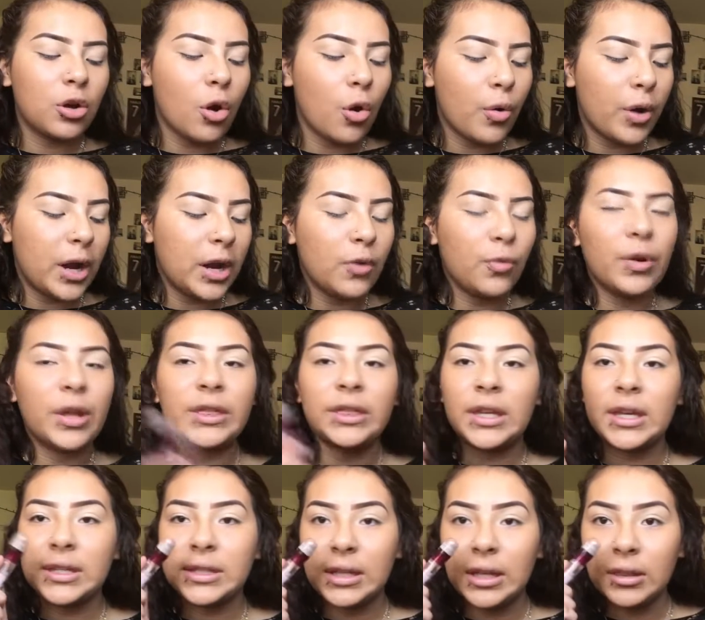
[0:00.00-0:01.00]
go in with
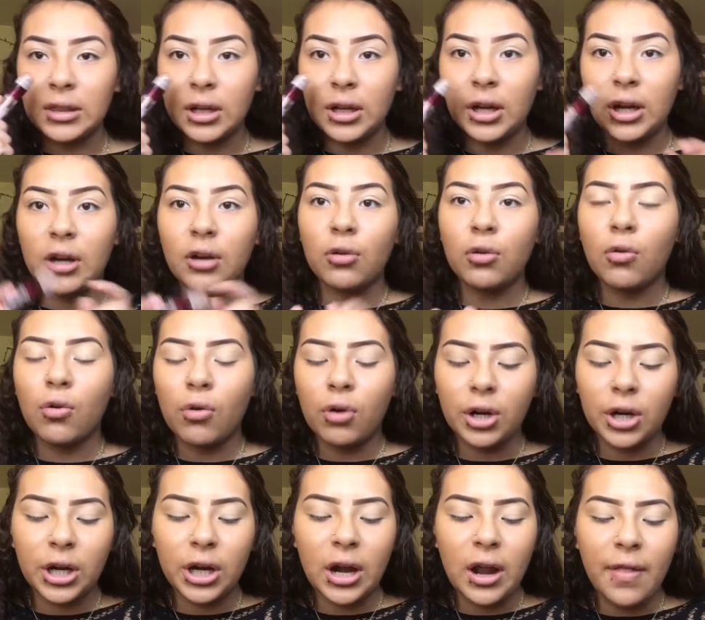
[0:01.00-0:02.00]
this in the inner
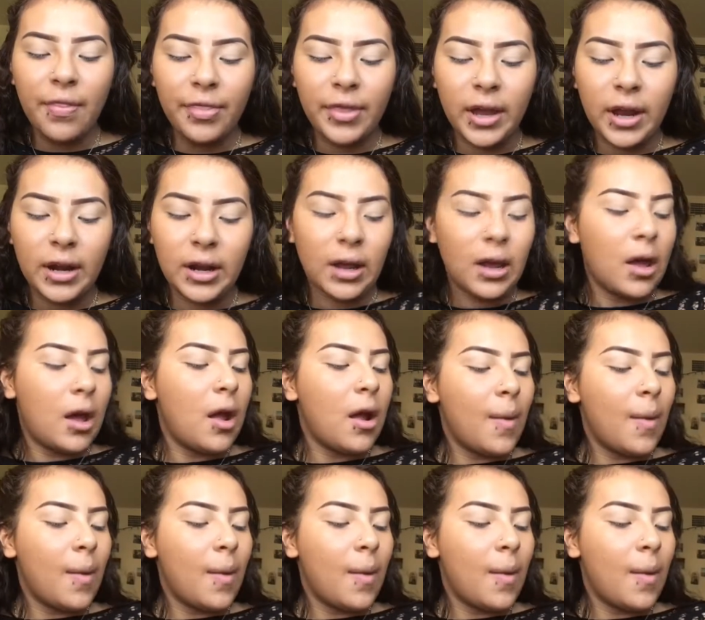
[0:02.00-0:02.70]
corner, and then